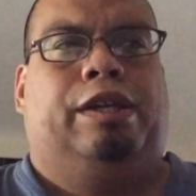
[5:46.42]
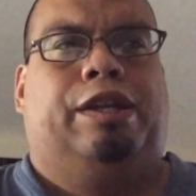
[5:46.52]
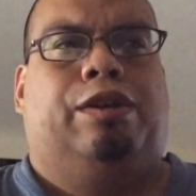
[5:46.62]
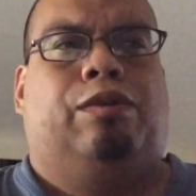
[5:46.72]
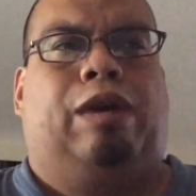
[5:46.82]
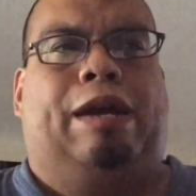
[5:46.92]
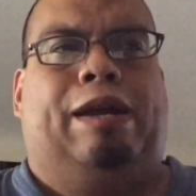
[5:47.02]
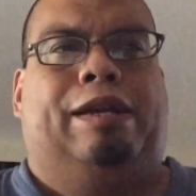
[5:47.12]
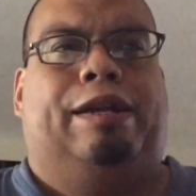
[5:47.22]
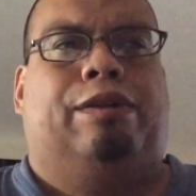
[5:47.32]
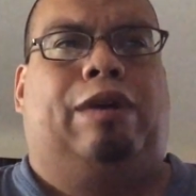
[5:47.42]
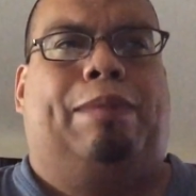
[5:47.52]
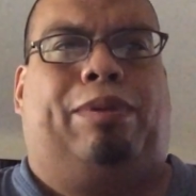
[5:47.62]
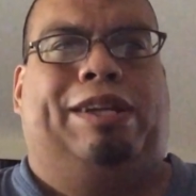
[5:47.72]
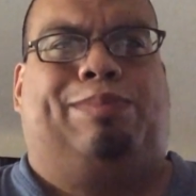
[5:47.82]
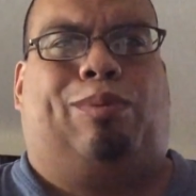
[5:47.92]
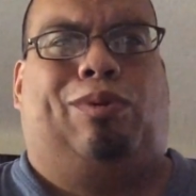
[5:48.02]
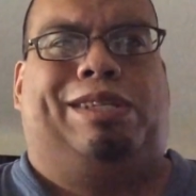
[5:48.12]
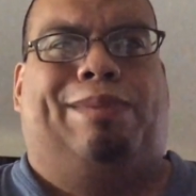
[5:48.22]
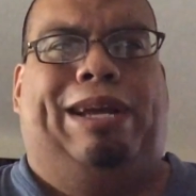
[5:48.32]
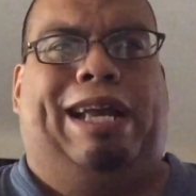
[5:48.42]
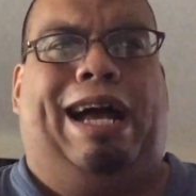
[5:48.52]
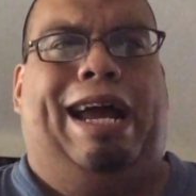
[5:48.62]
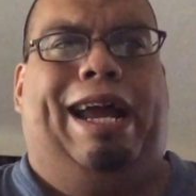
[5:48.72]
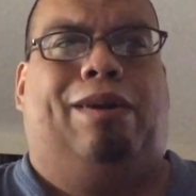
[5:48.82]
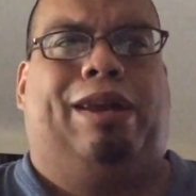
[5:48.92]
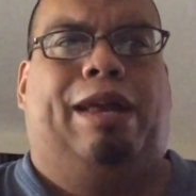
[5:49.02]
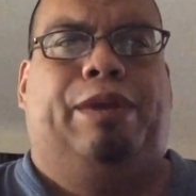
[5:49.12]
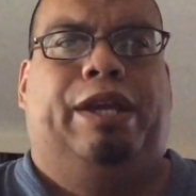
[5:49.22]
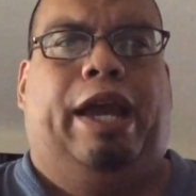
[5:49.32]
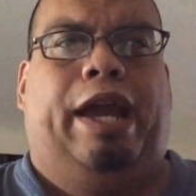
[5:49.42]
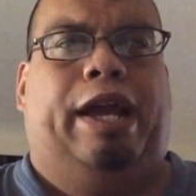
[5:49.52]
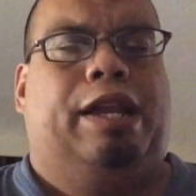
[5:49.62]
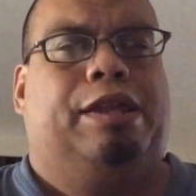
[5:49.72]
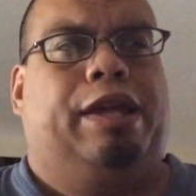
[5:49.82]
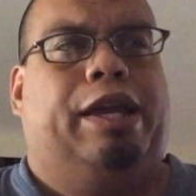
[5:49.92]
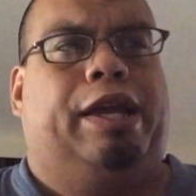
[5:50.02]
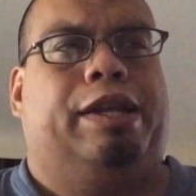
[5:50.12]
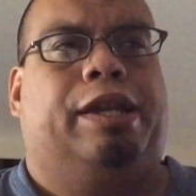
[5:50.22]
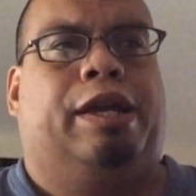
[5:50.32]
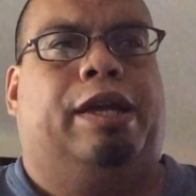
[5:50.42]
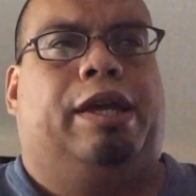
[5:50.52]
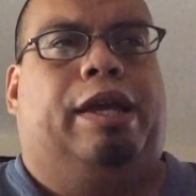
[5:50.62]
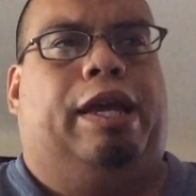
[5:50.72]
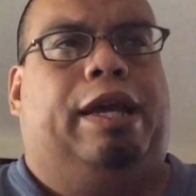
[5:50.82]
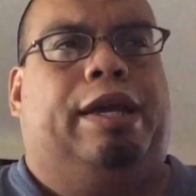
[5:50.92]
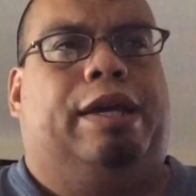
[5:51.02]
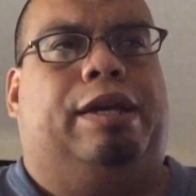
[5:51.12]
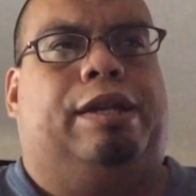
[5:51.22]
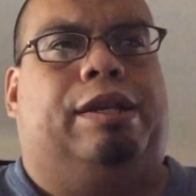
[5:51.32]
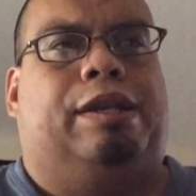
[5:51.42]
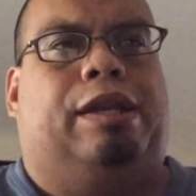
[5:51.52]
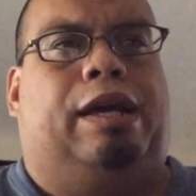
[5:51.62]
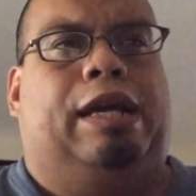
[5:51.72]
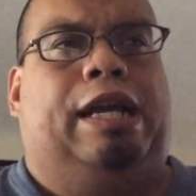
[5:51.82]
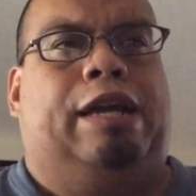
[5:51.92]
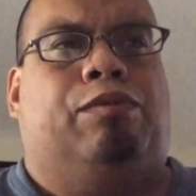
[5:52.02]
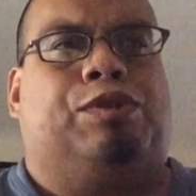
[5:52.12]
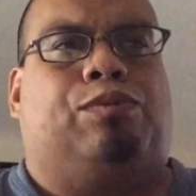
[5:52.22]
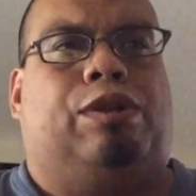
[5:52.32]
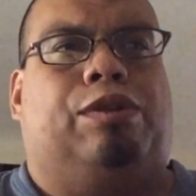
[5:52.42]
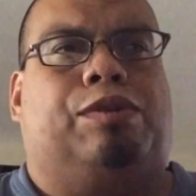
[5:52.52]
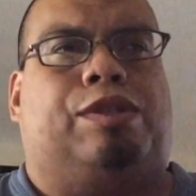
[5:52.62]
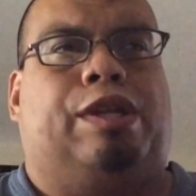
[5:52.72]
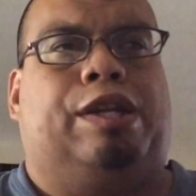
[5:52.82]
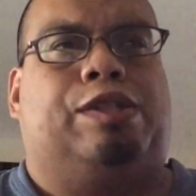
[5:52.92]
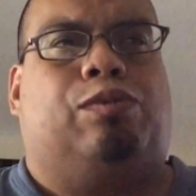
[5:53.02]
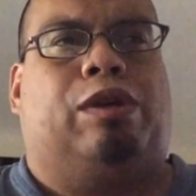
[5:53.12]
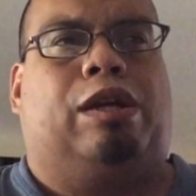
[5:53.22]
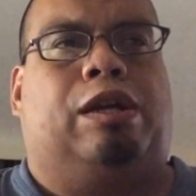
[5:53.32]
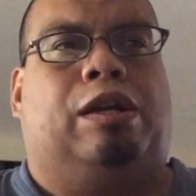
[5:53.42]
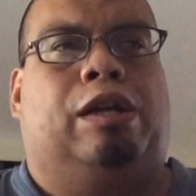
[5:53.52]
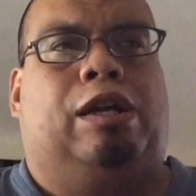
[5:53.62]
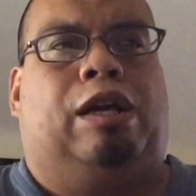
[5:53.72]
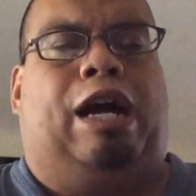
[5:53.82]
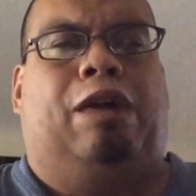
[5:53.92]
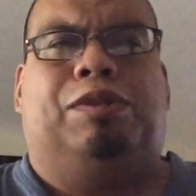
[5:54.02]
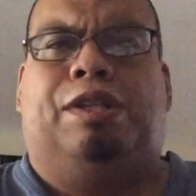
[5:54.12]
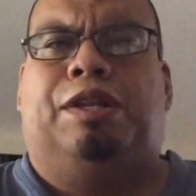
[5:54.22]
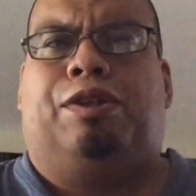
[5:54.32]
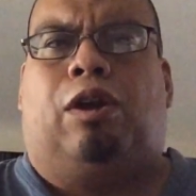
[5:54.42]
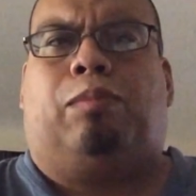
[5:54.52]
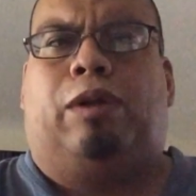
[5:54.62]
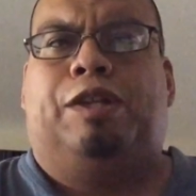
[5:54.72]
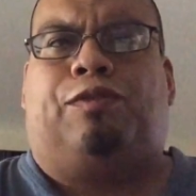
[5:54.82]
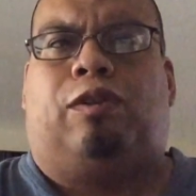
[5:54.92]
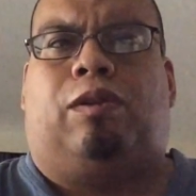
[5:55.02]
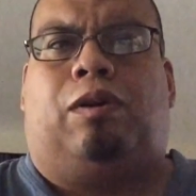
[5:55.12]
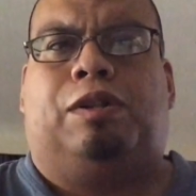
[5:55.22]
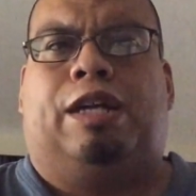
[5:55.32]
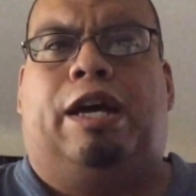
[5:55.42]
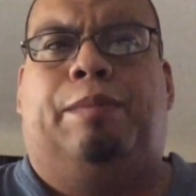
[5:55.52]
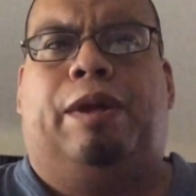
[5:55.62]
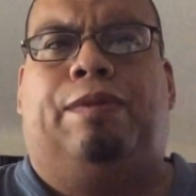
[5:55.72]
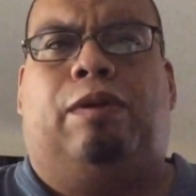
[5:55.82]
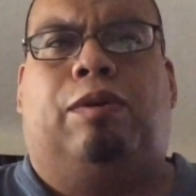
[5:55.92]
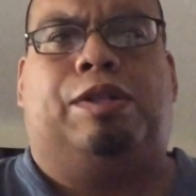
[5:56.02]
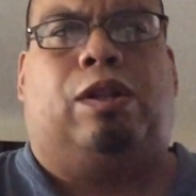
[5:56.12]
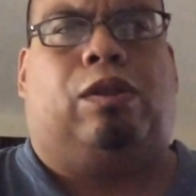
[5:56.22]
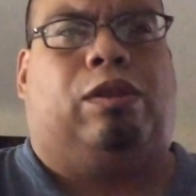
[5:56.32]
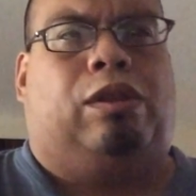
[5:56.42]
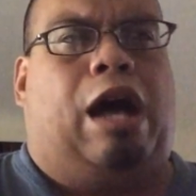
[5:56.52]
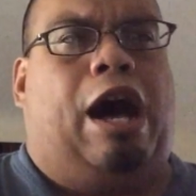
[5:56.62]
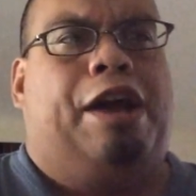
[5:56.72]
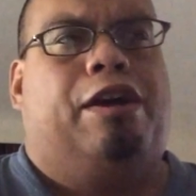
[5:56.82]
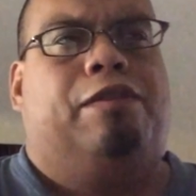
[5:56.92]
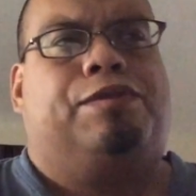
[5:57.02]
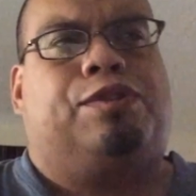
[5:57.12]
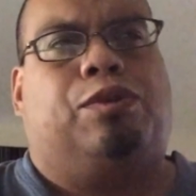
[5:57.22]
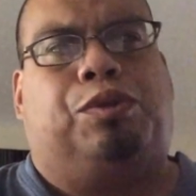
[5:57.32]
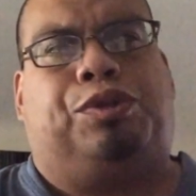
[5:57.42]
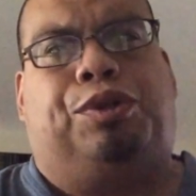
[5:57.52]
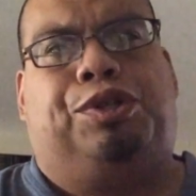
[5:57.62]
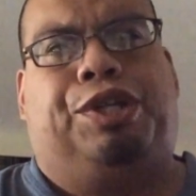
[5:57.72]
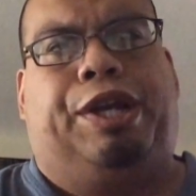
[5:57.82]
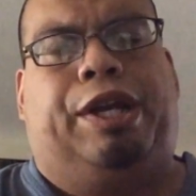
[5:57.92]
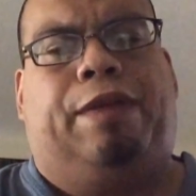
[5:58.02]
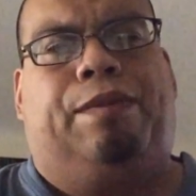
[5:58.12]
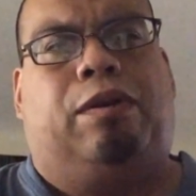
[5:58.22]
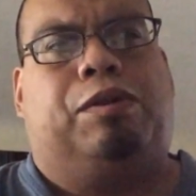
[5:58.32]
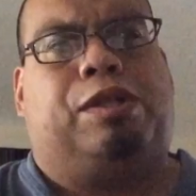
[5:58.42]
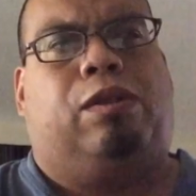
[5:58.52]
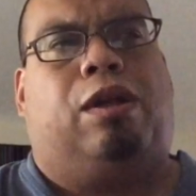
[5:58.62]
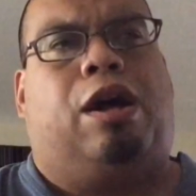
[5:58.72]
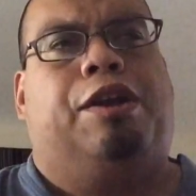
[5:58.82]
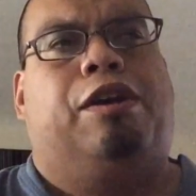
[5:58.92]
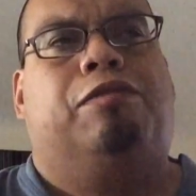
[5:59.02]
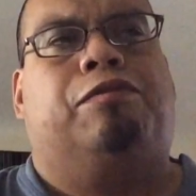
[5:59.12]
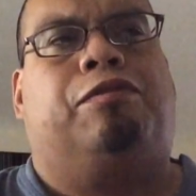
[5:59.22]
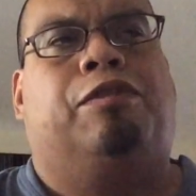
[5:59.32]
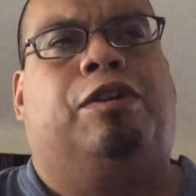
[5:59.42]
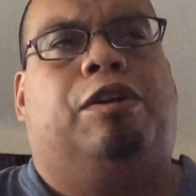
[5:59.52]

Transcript: You know, I play sports. I'm a guy. How could I be gay? Kind of thing. And it was one of those things where I was in a dark place for a long time, and there was a lot of soul searching, and there was a lot of